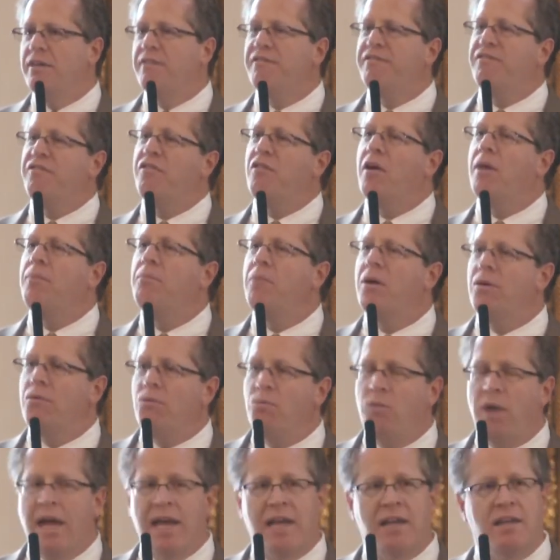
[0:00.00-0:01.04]
from
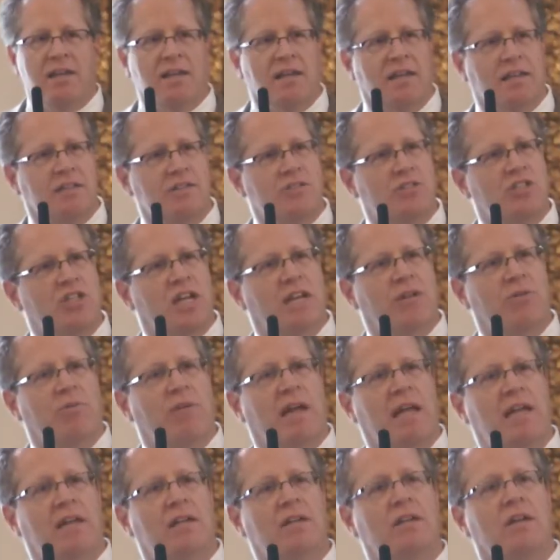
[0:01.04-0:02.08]
when it is
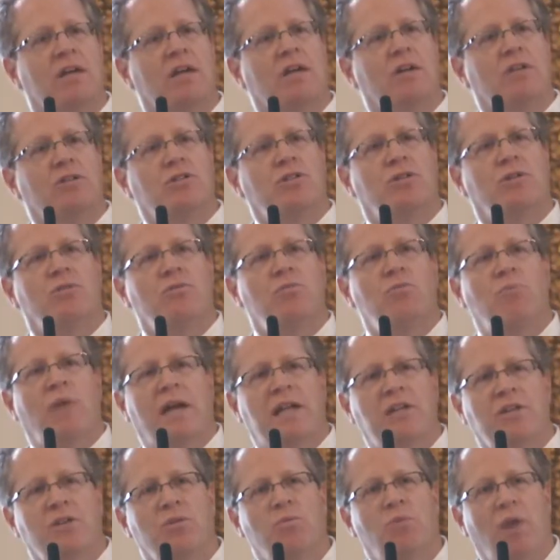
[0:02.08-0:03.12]
generated to
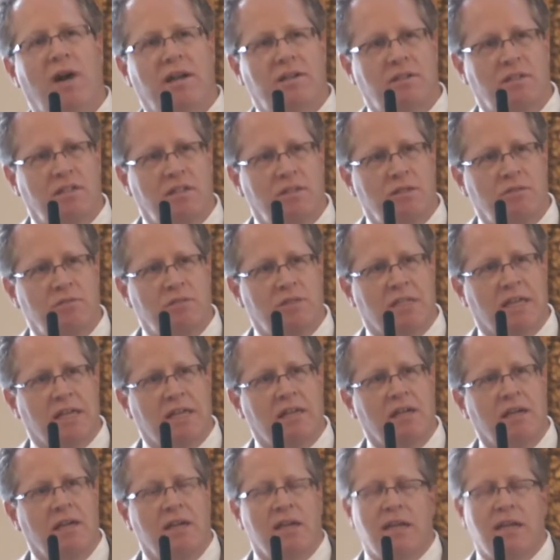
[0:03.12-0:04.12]
when you want to use it.